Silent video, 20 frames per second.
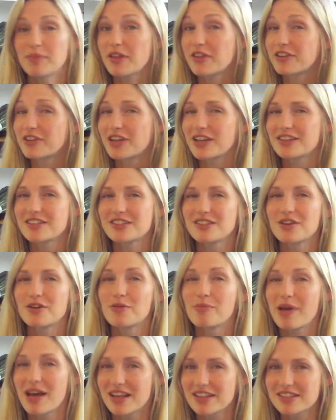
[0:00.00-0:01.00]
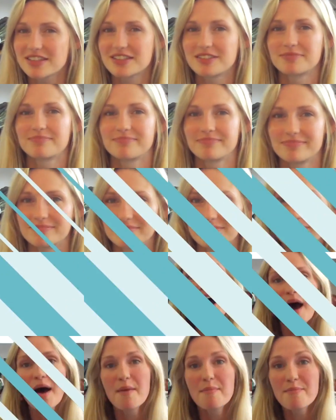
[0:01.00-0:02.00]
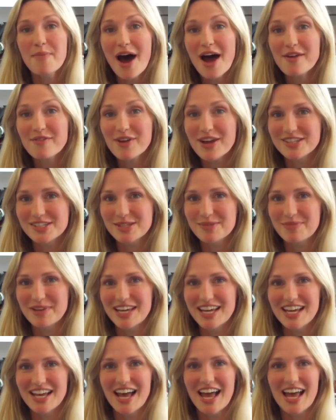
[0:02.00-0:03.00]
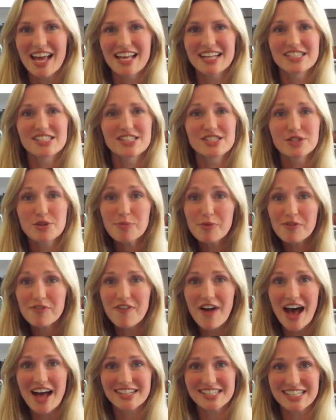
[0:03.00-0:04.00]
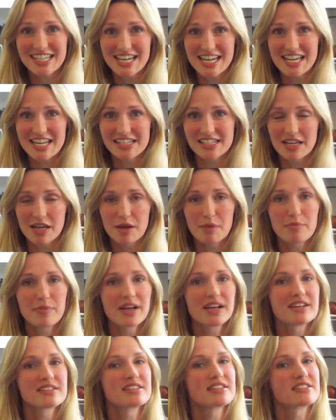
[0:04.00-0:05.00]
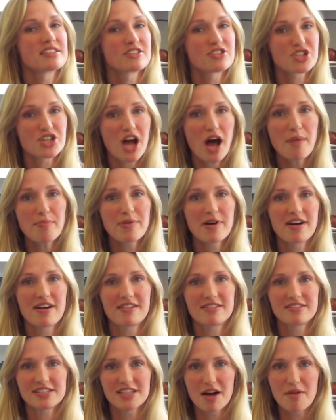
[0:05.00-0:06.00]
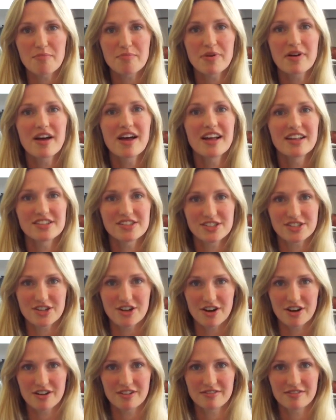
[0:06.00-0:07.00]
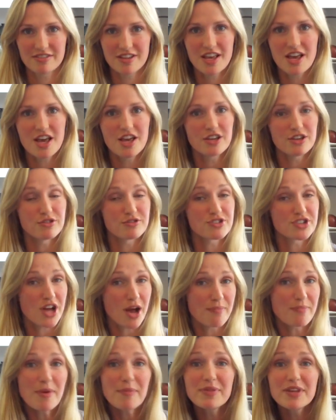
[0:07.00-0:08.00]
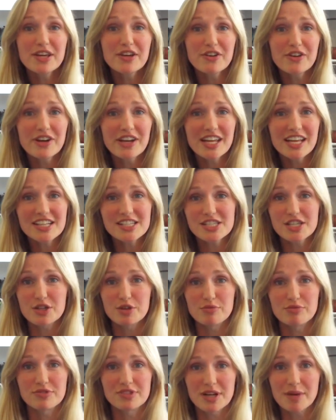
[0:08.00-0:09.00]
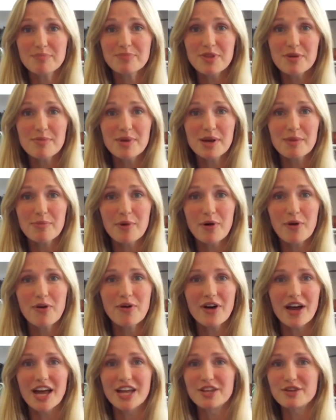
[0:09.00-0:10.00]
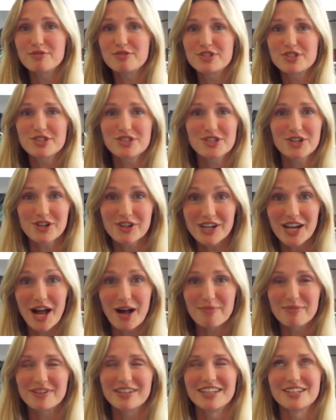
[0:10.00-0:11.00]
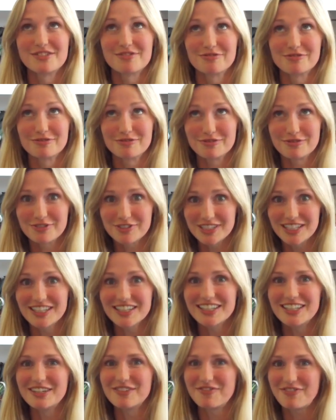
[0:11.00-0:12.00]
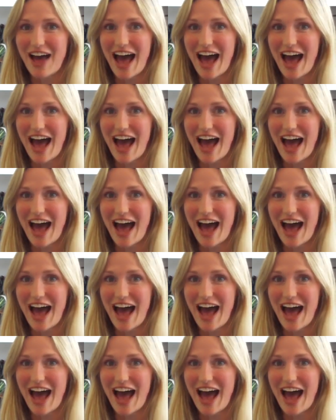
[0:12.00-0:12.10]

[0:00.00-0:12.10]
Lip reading: Mother does know best. My recipe is super fast and easy because it's a chop, dump, and stir. You chop up the ingredients, you dump them in a bowl, and you stir it up. It's really